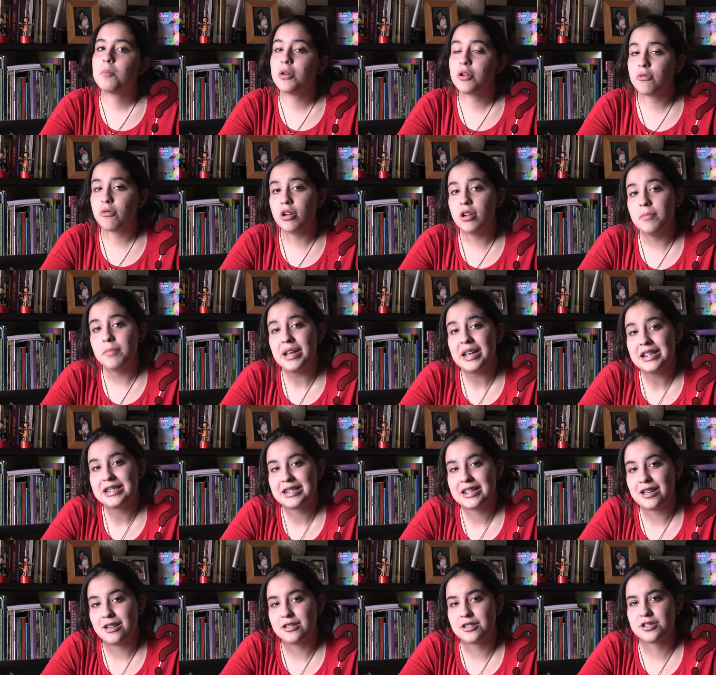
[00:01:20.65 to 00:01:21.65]
But what makes
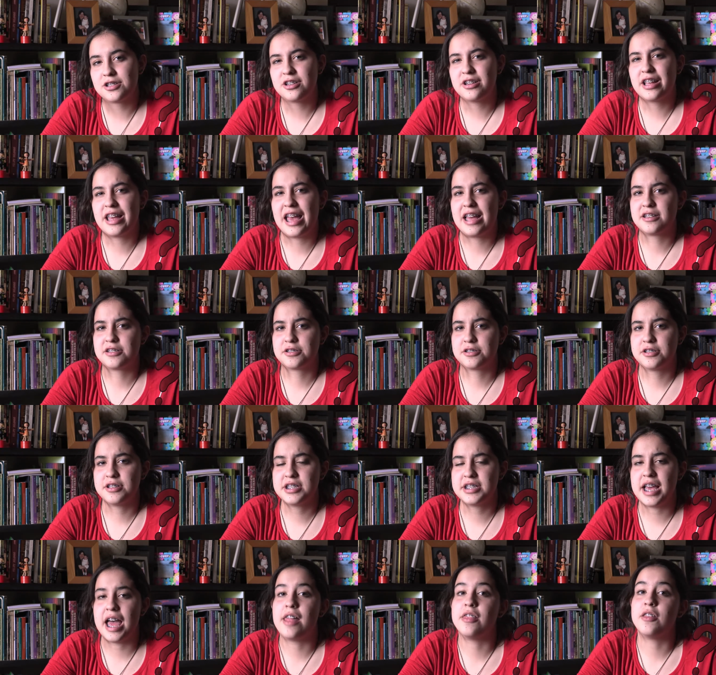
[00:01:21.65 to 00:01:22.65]
cells turn
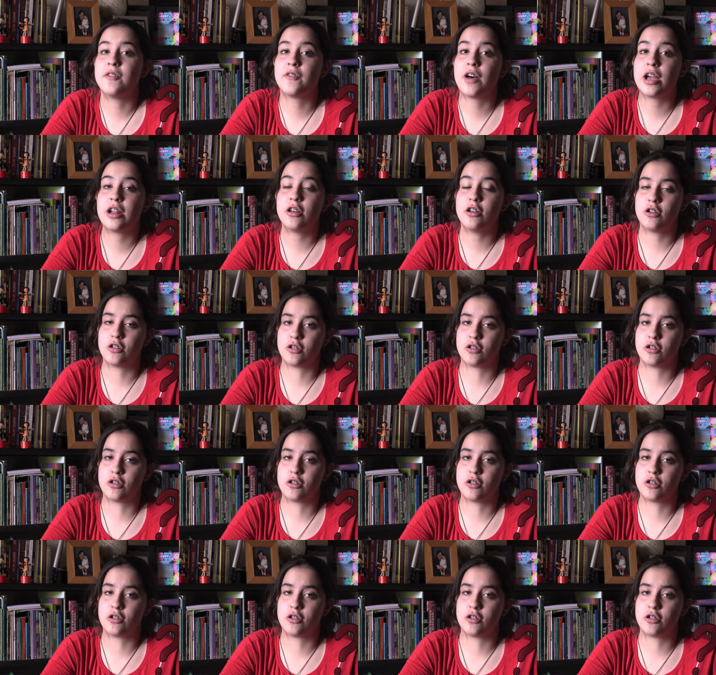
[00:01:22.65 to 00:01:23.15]
cancerous and divide